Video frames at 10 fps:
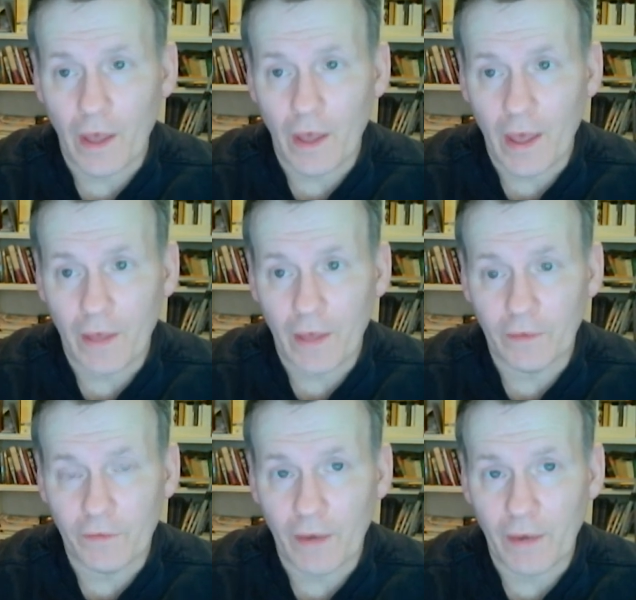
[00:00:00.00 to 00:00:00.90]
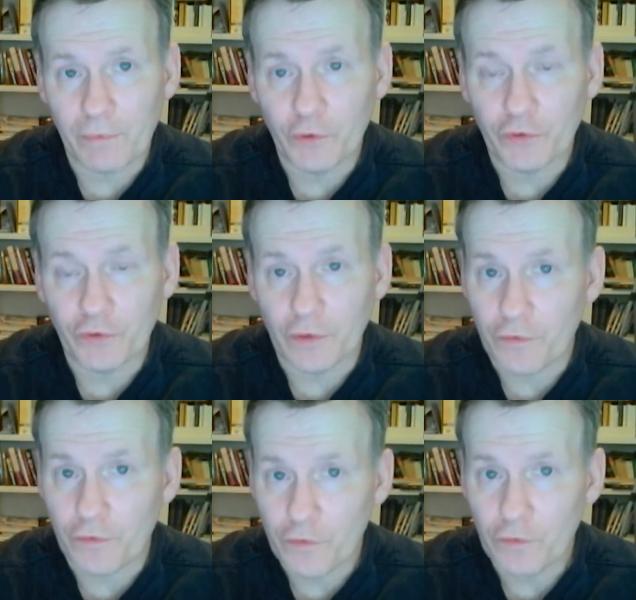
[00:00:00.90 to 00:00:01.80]
And if they're not producing the
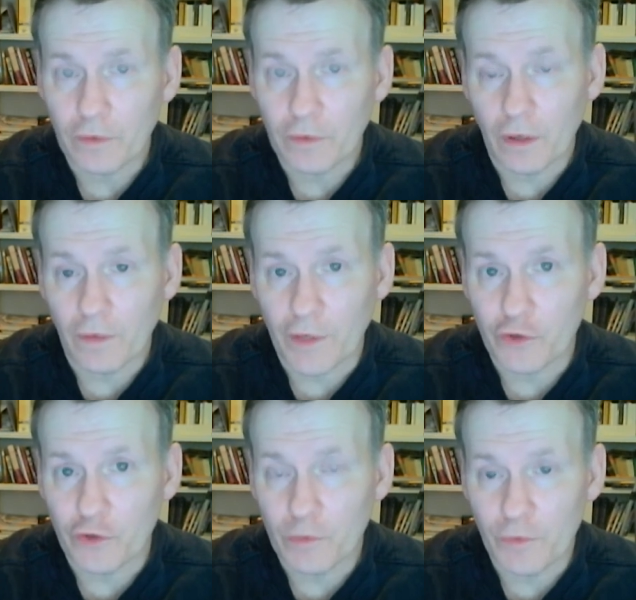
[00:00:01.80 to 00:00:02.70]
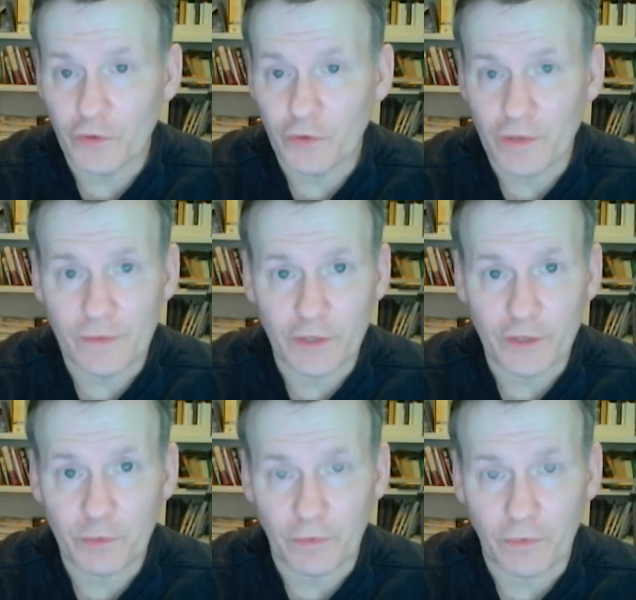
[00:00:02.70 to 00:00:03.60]
fruit, they should be receiving
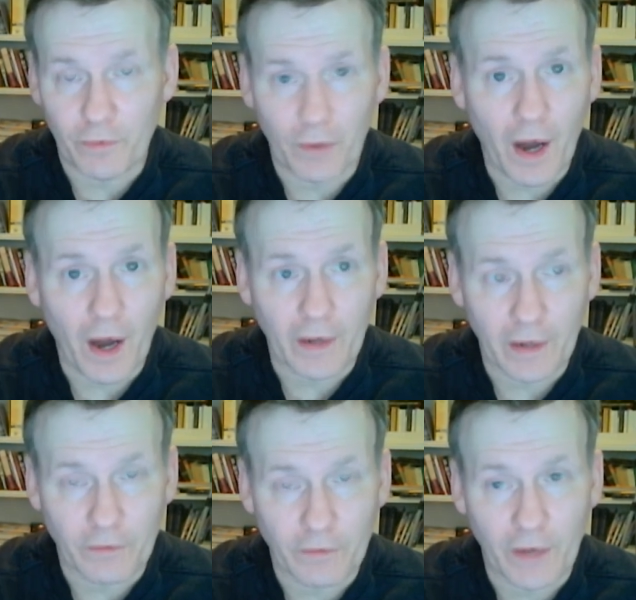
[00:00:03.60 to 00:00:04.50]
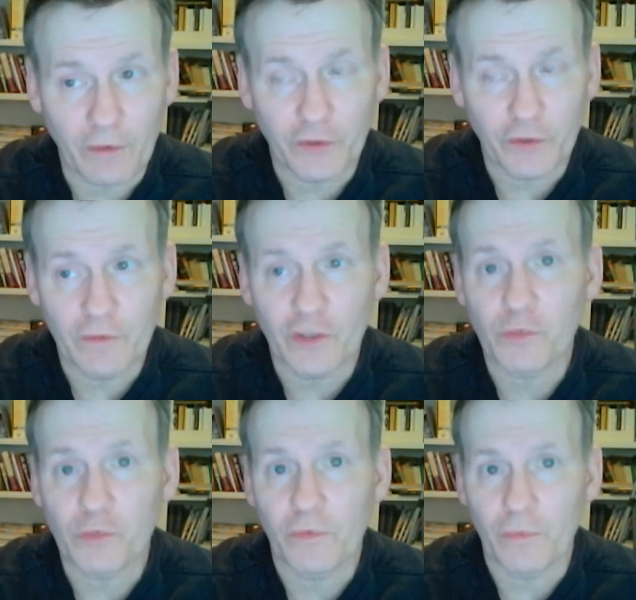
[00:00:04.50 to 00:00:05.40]
discipline from God. If they're not receiving
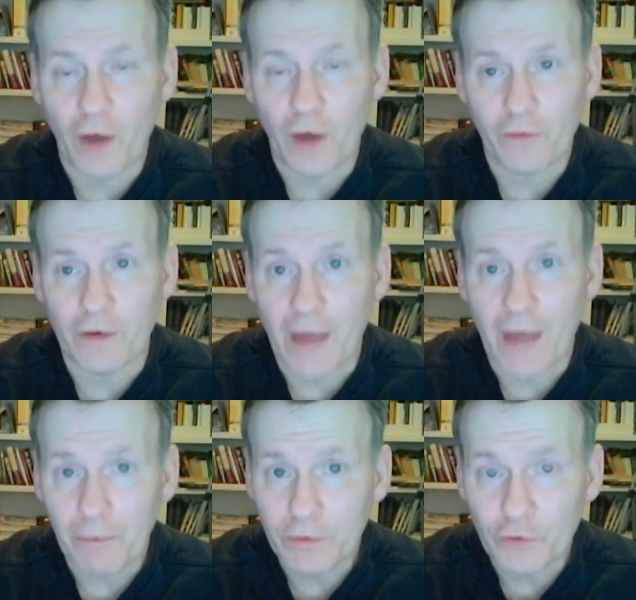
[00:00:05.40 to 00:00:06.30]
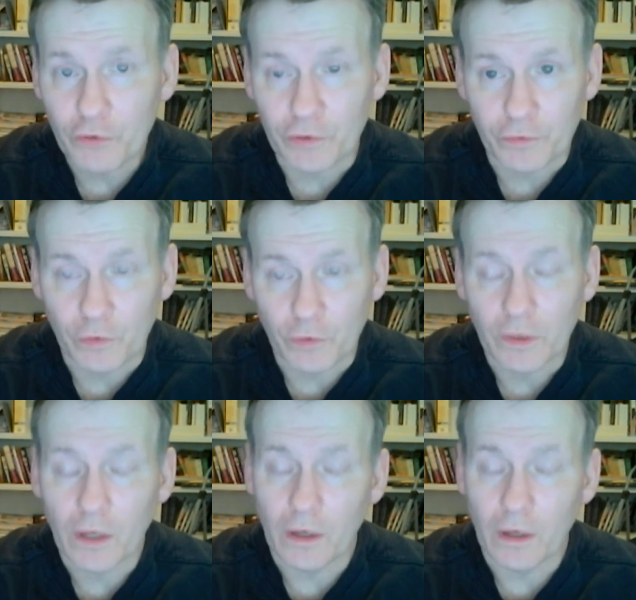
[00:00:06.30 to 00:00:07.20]
discipline from God for not producing fruit,
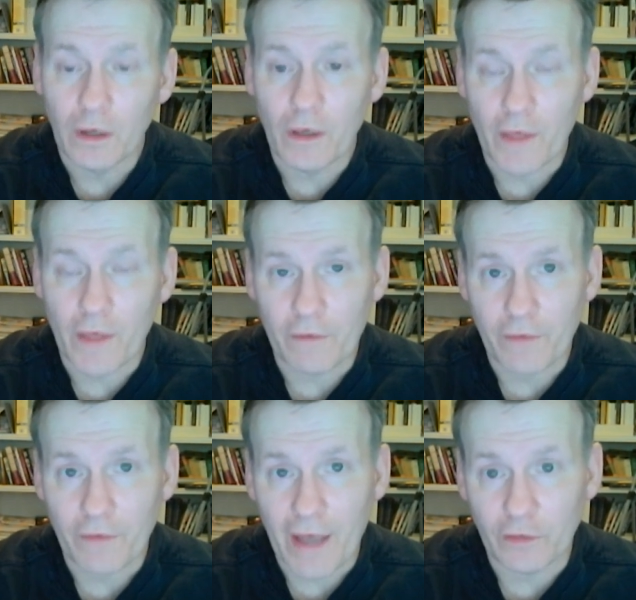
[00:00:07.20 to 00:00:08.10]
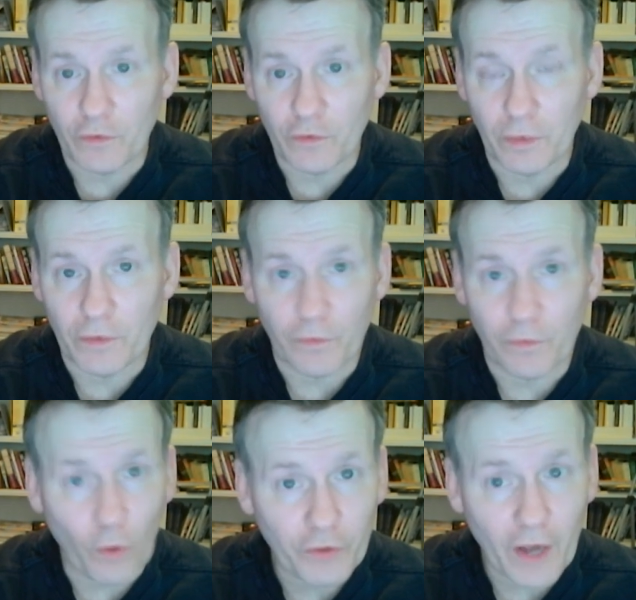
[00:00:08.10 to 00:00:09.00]
then in fact you believe the
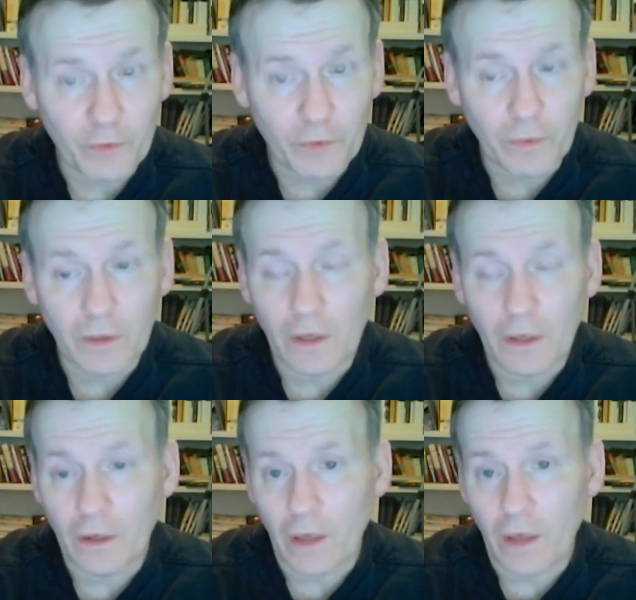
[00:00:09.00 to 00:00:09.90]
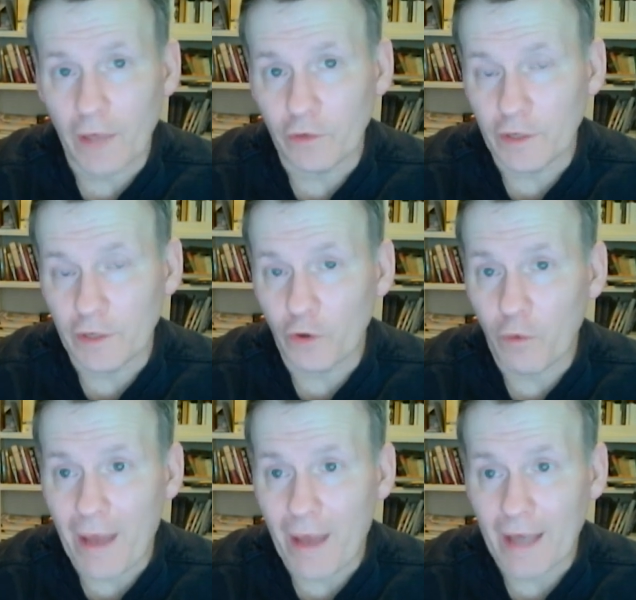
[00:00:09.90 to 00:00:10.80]
false gospel, and you need to
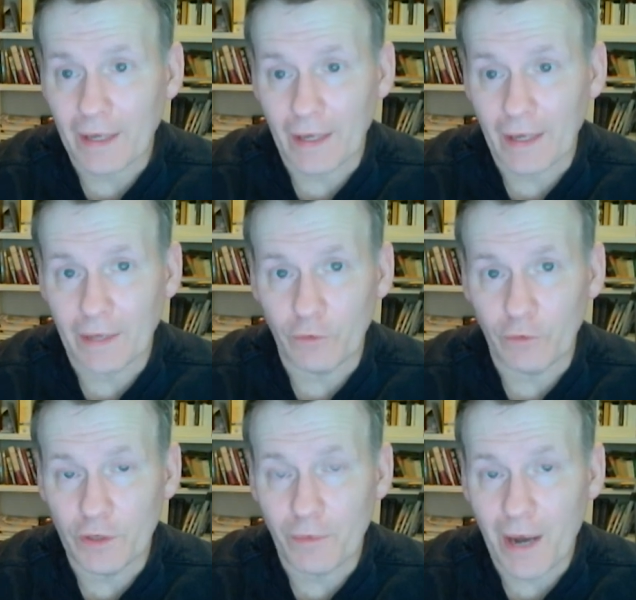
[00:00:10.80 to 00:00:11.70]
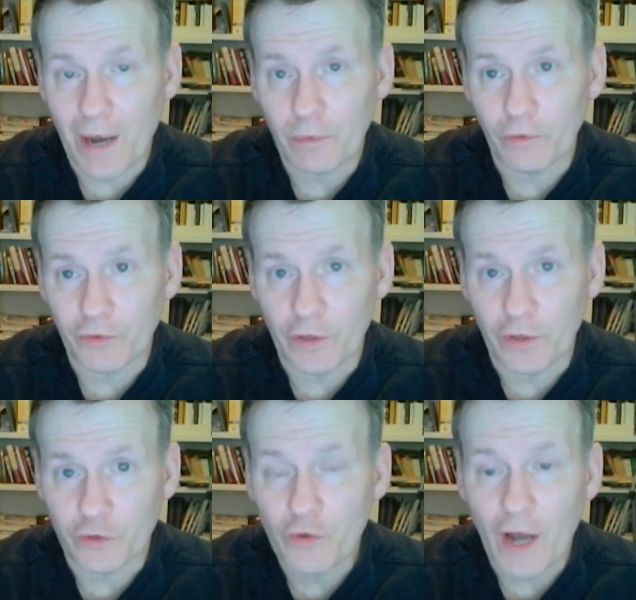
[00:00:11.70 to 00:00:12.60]
go back and read the Bible and see
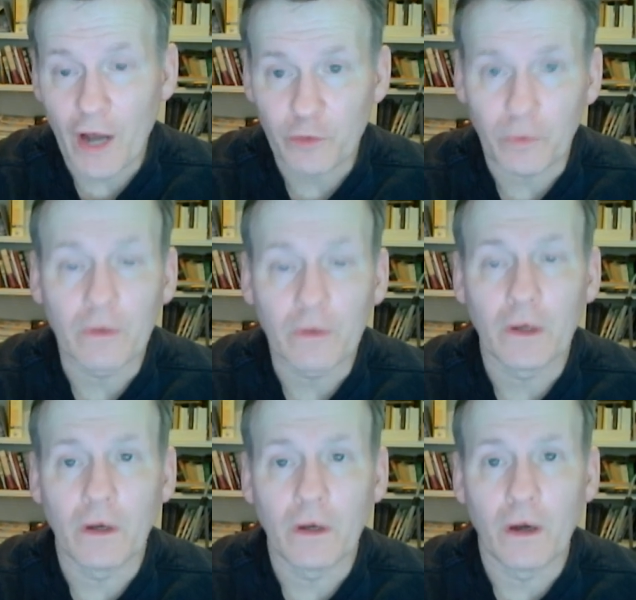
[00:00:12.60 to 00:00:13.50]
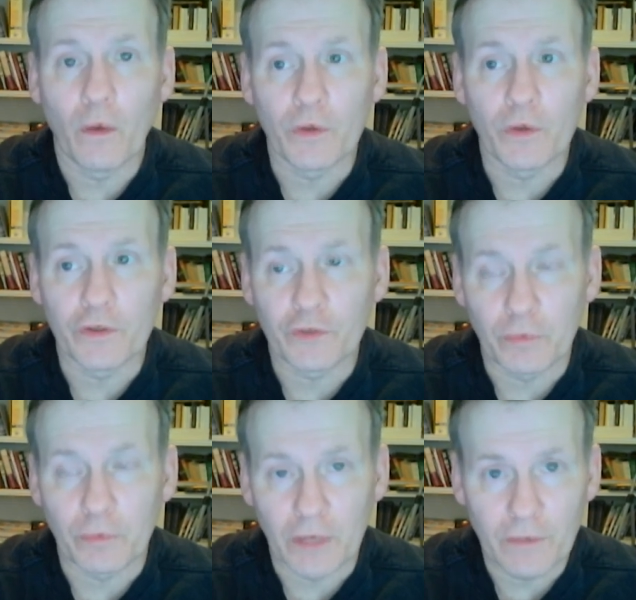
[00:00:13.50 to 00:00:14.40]
the true gospel, which is to
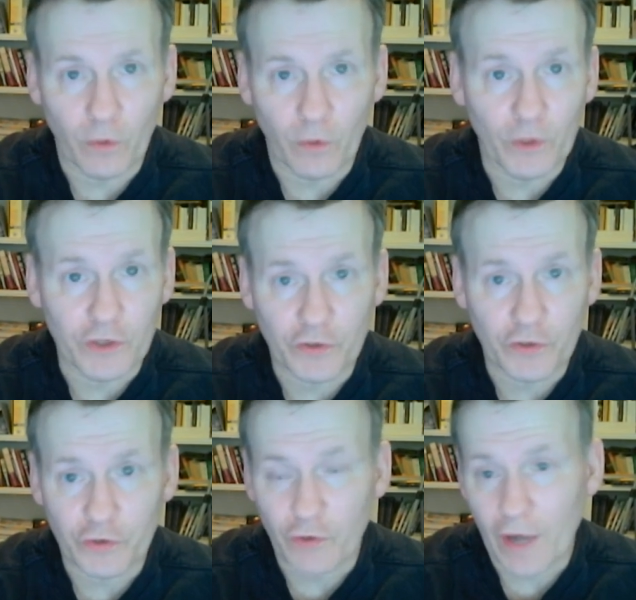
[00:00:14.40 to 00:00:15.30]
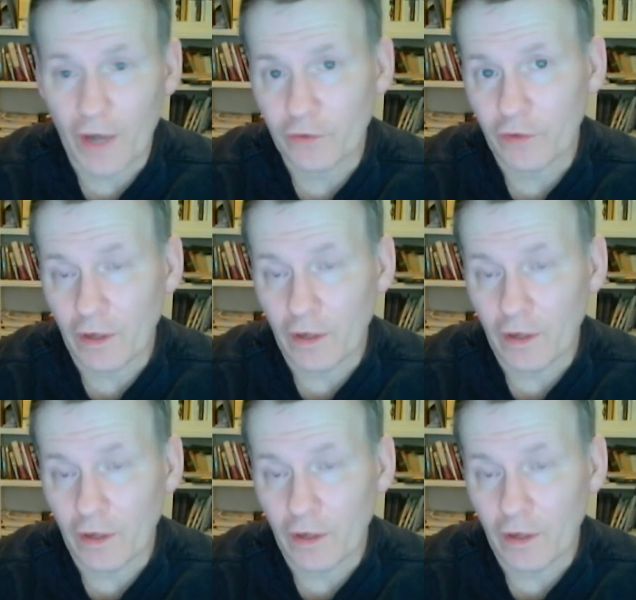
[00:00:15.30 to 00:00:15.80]
believe in the Lord Jesus Christ,